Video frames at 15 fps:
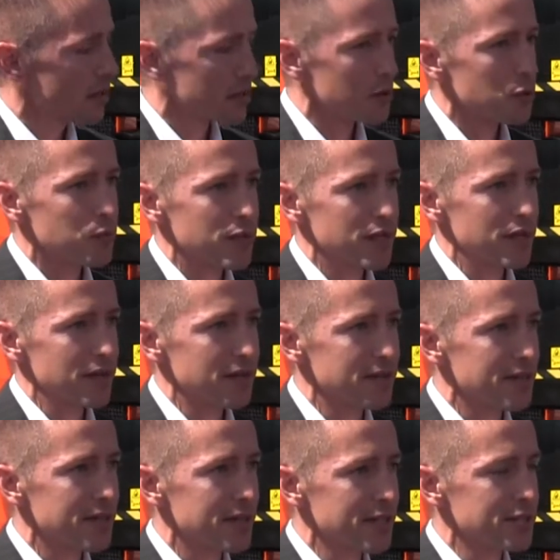Go bigger.
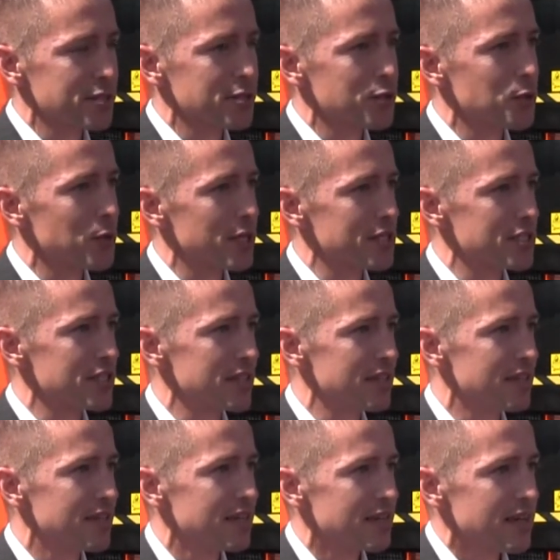That's a good question.
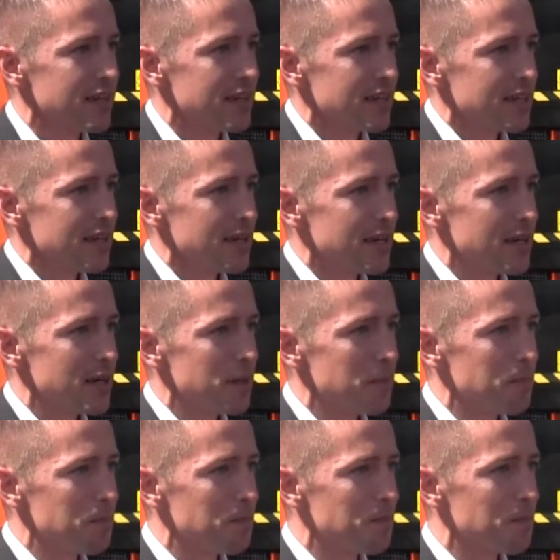
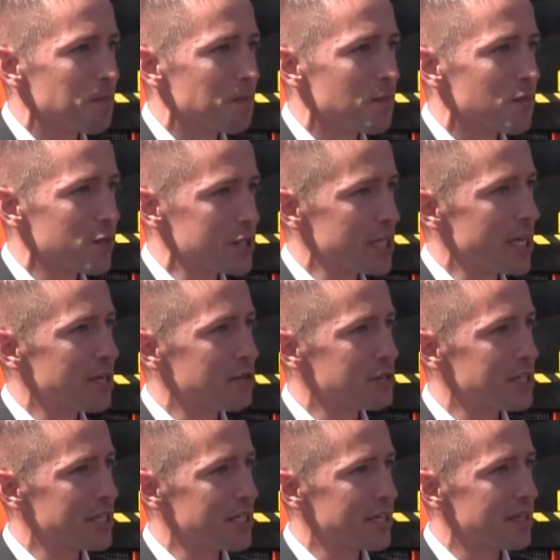For
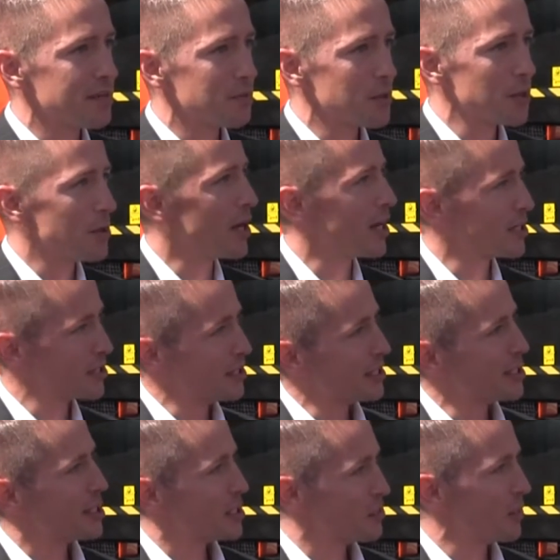JLG, we were actually
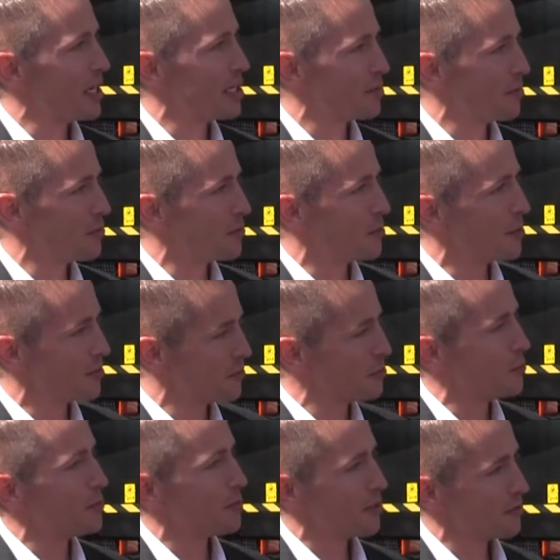in this space before a
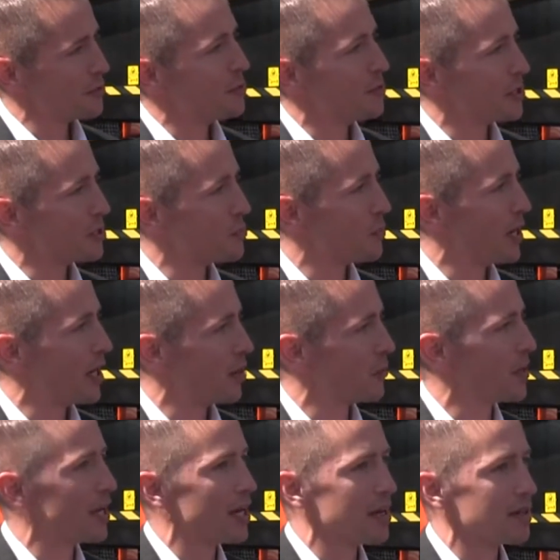few years back.
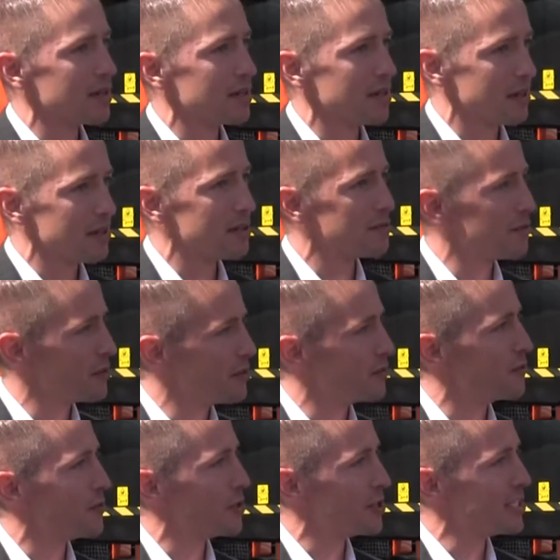We had a
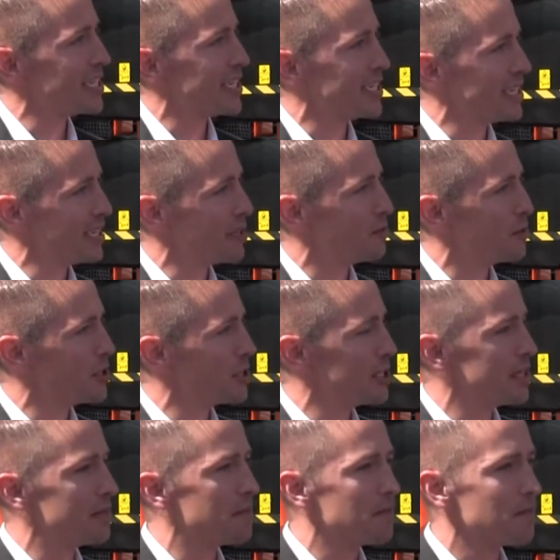150-foot articulated
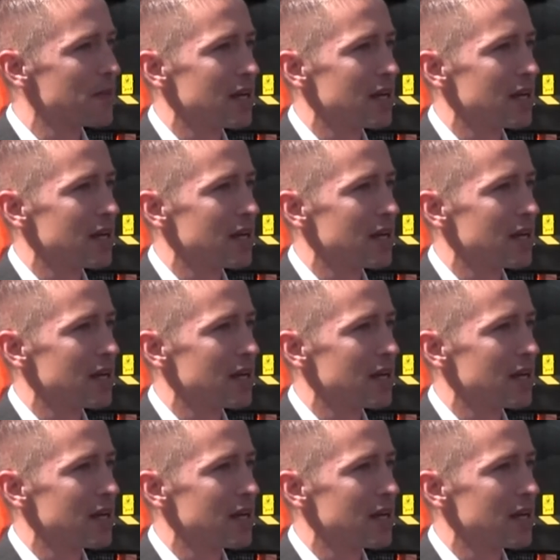machine.